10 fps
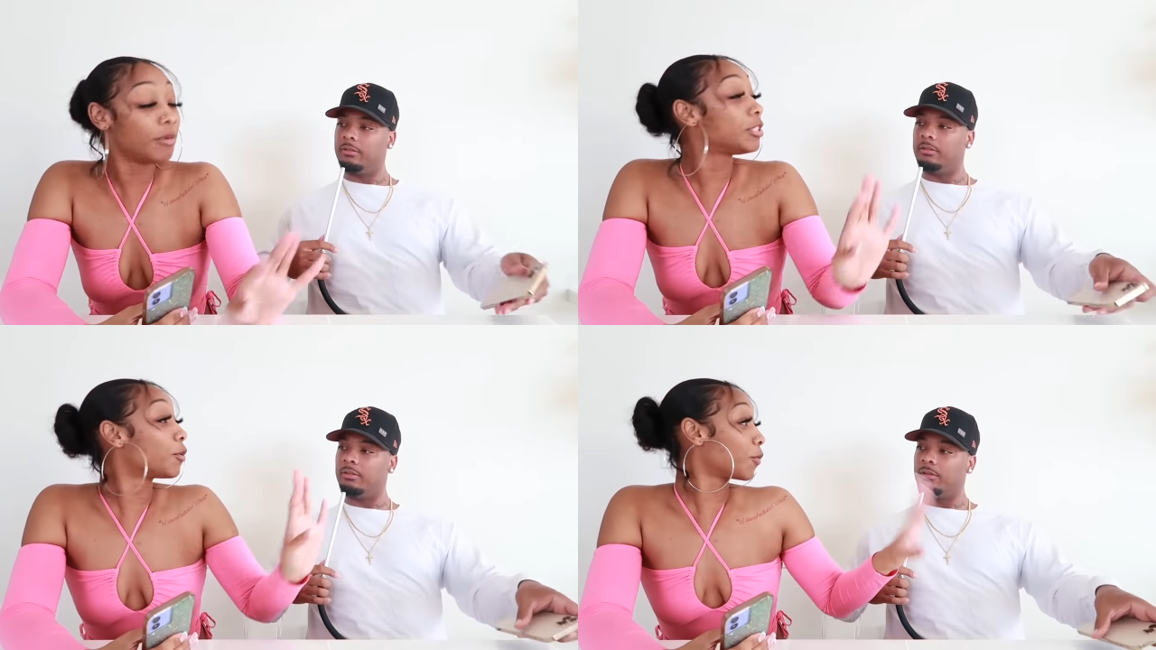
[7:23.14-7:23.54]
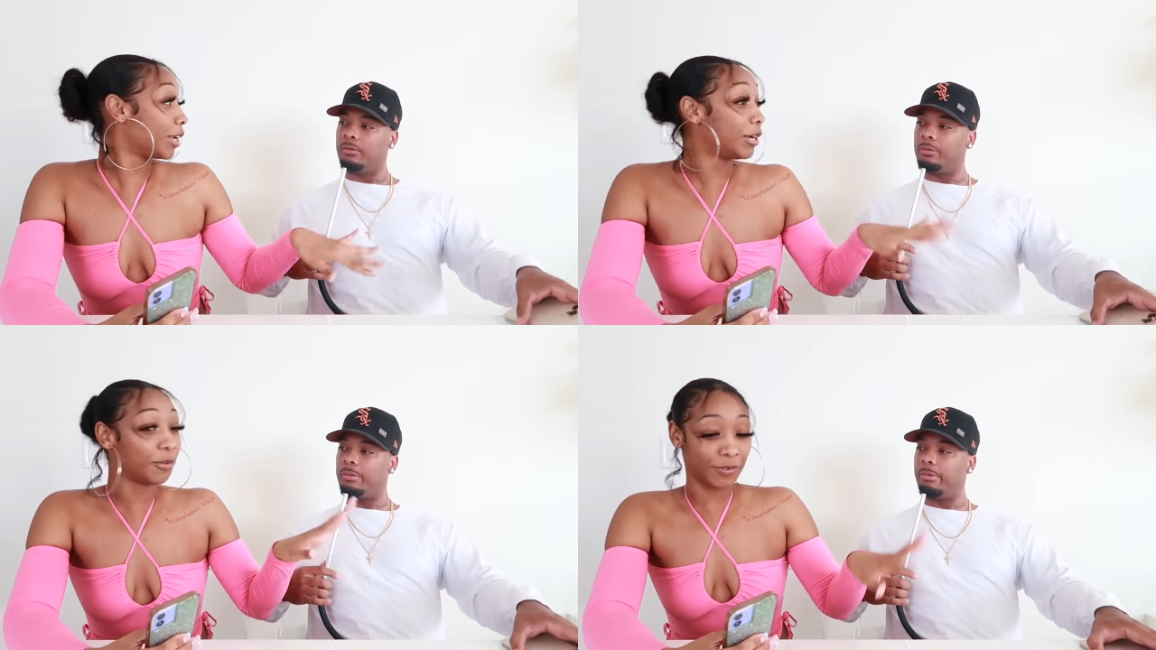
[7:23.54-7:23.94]
Speaker 1: what was
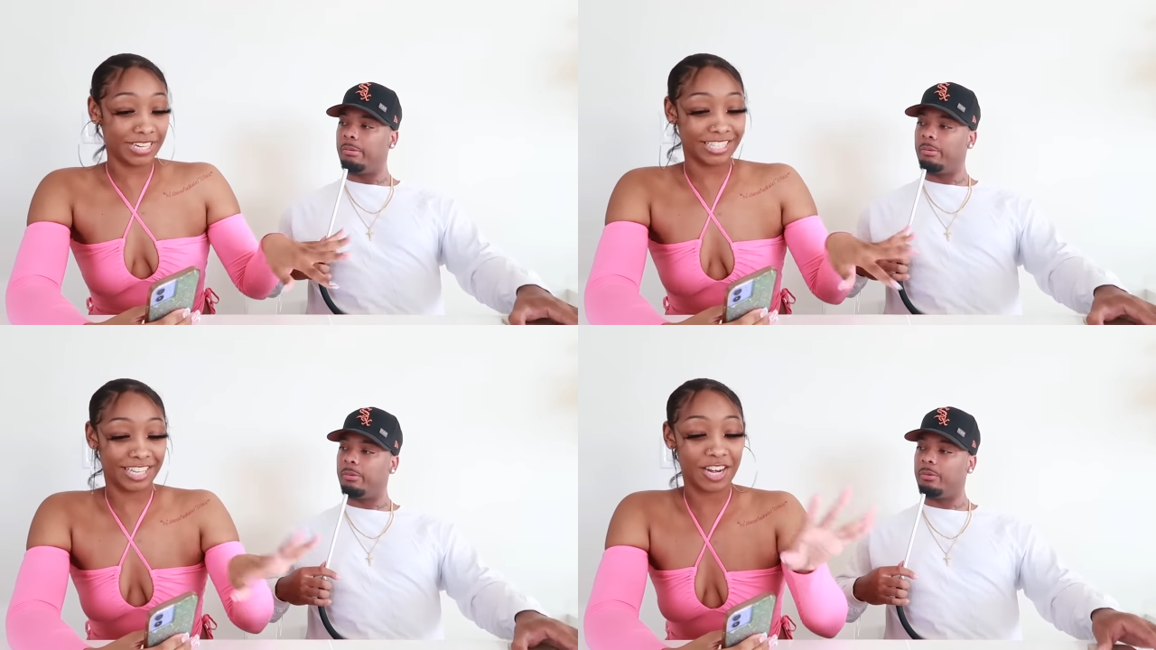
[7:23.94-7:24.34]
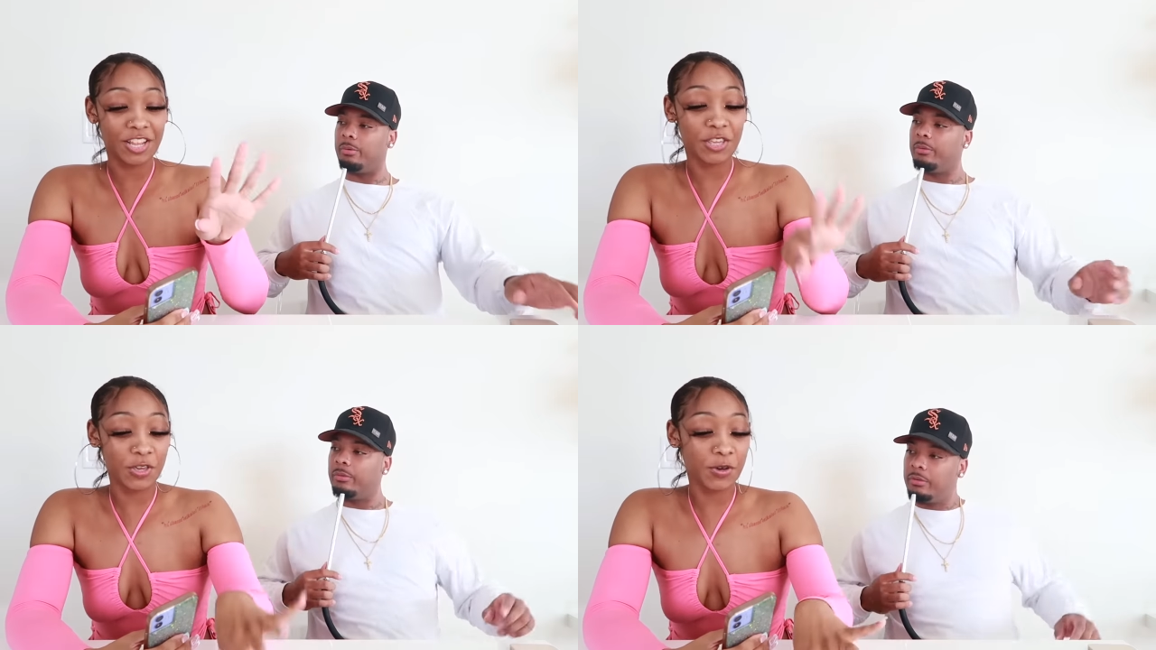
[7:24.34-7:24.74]
the real
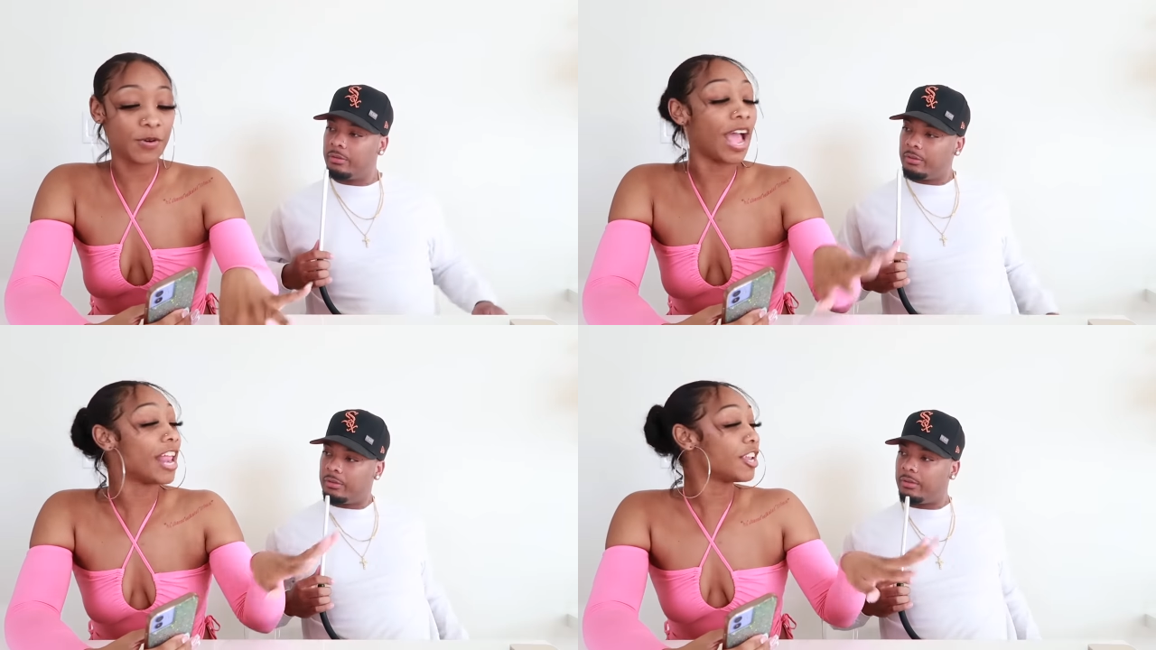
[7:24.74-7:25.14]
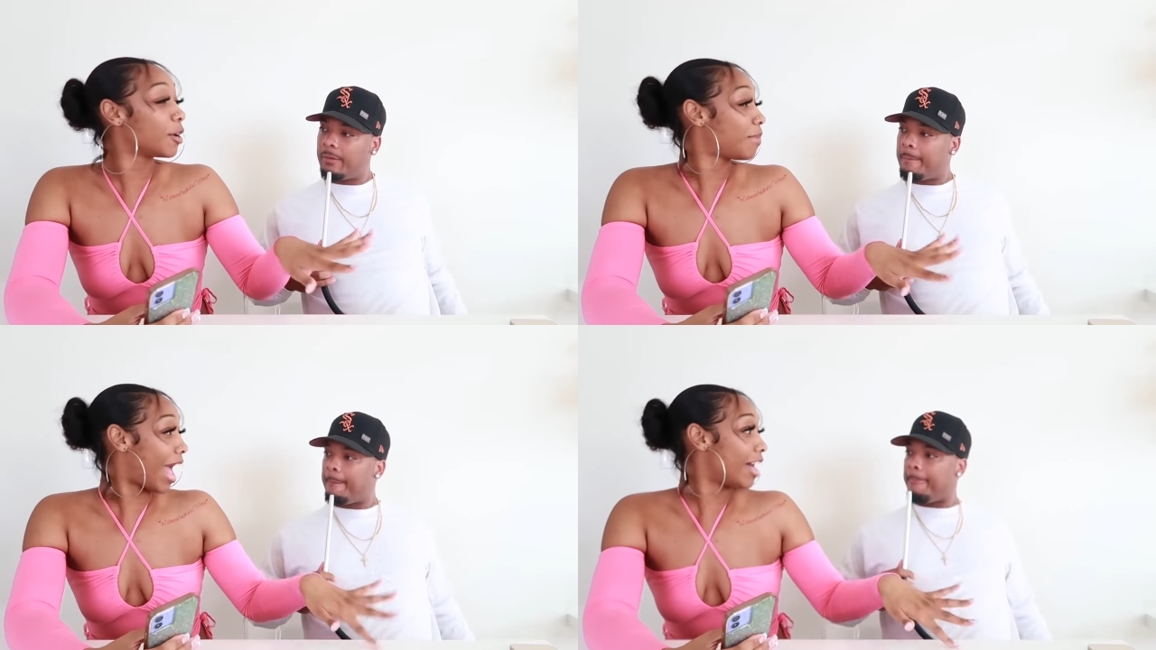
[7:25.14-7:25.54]
reason you and
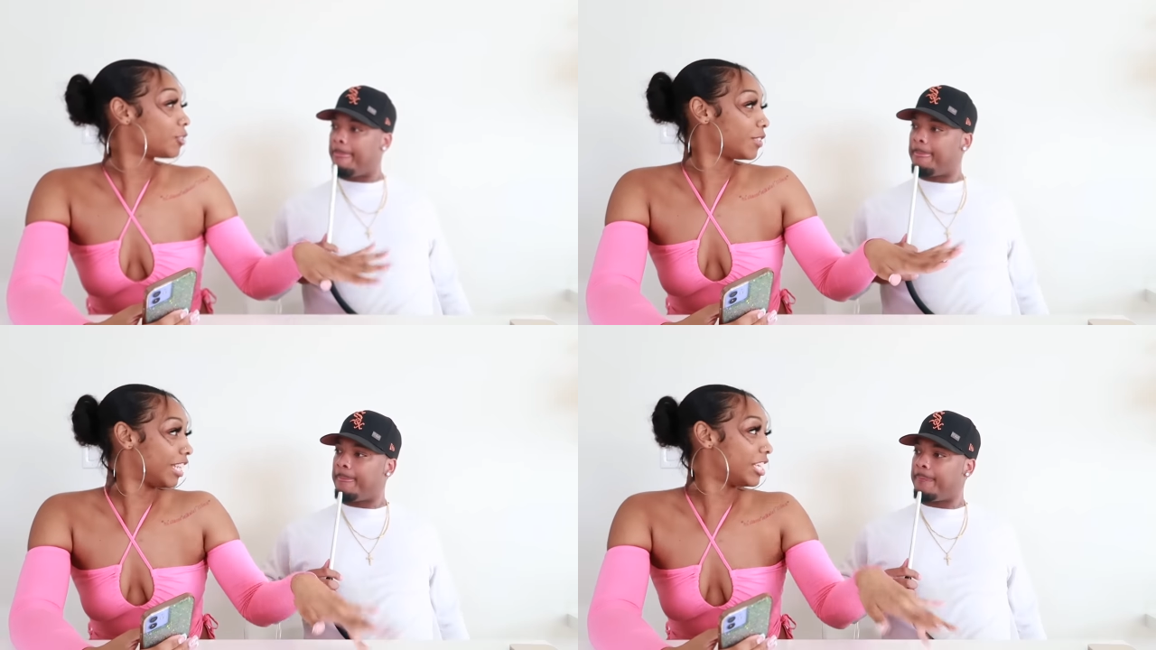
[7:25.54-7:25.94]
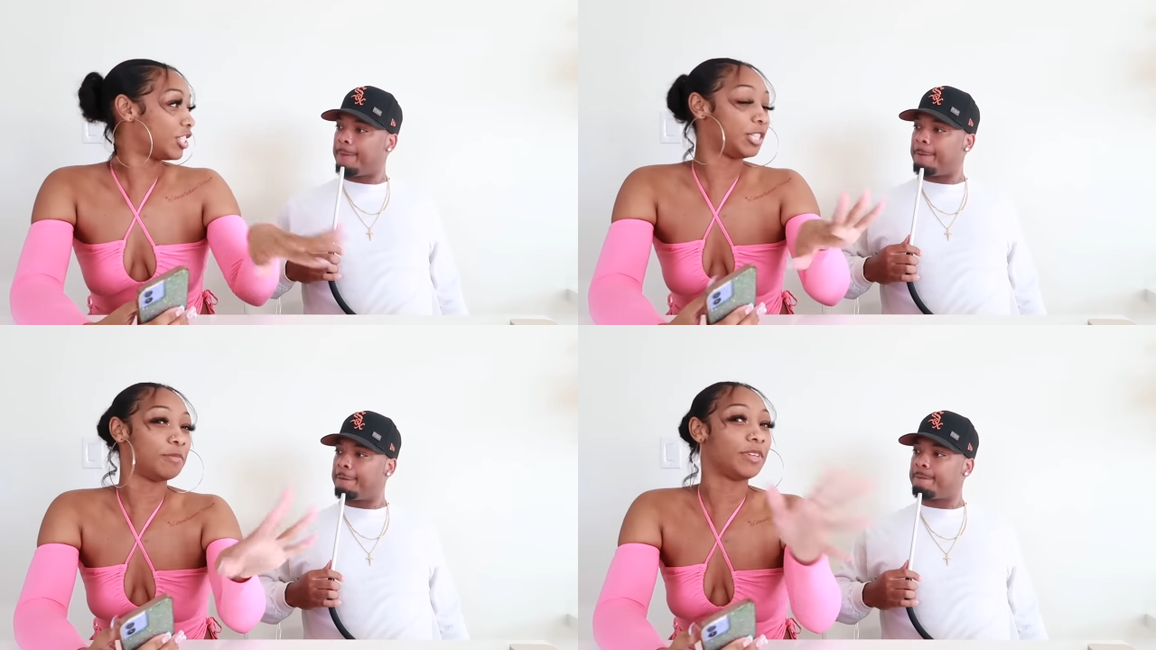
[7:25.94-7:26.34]
your past
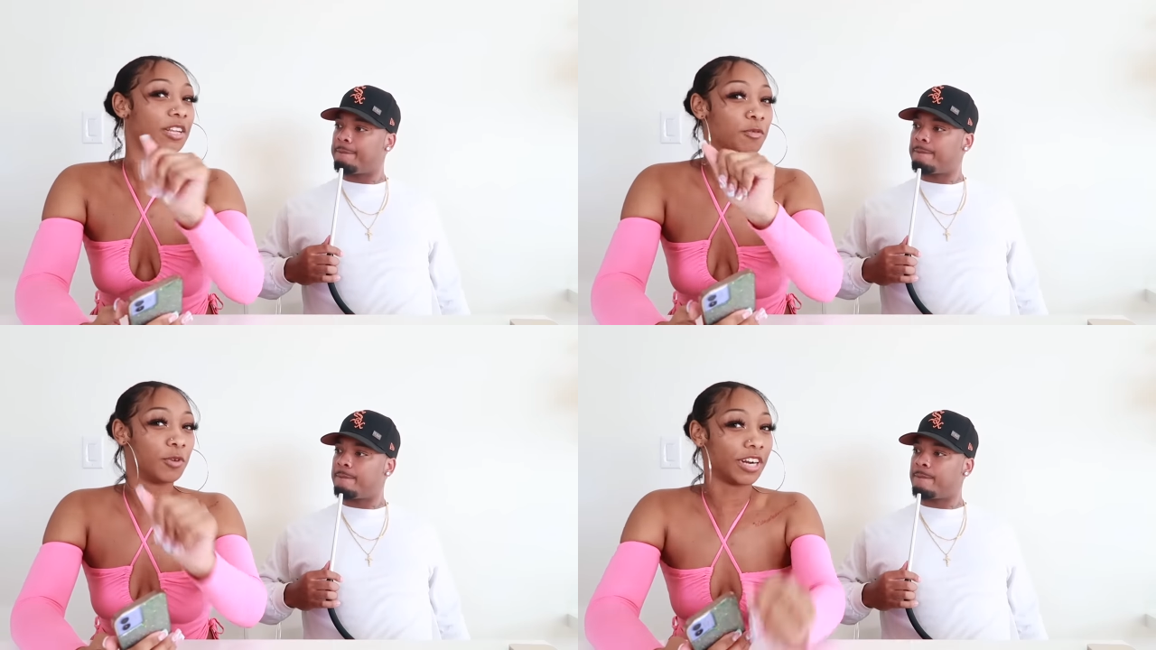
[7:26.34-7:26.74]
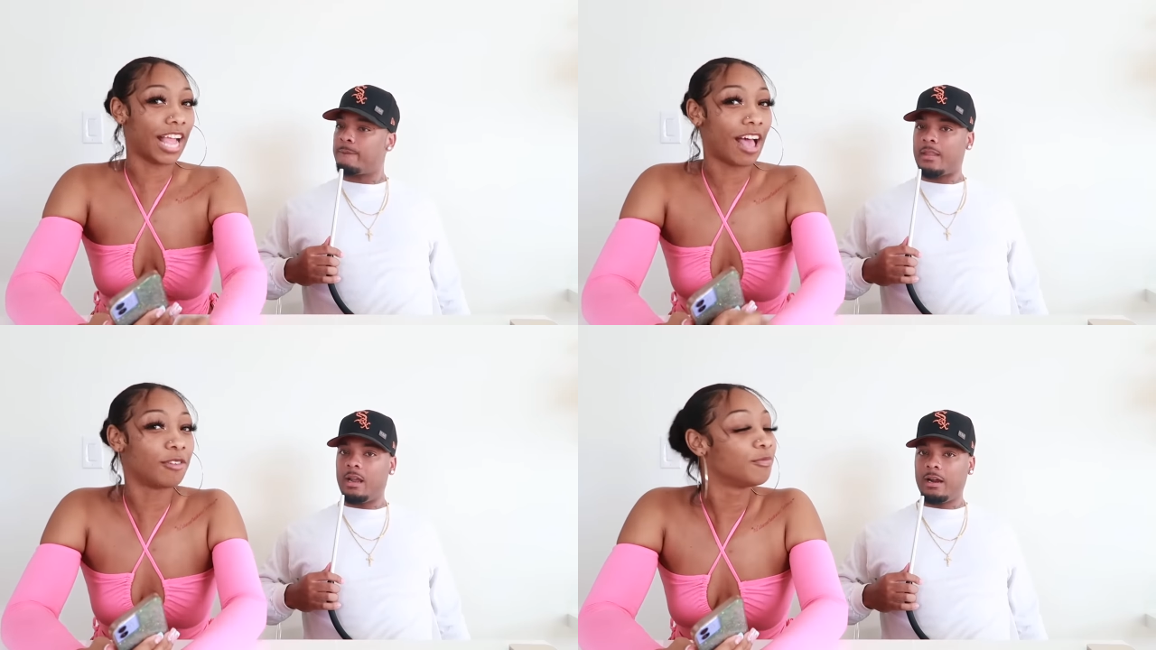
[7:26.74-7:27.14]
relationship didn't
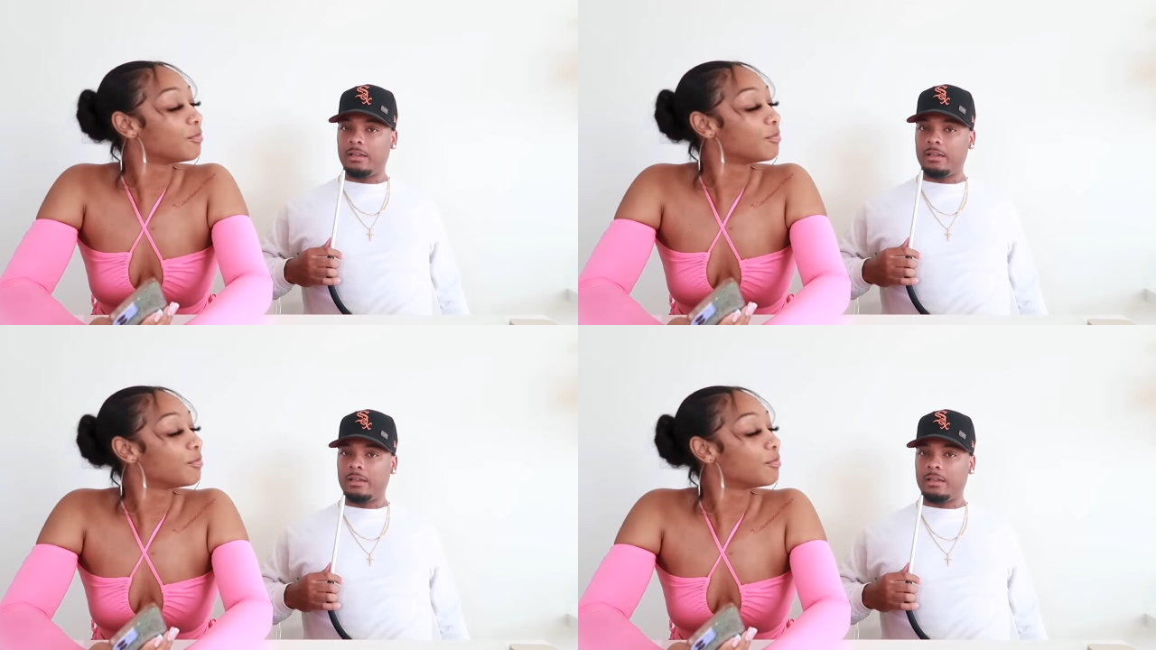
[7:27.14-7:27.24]
work out?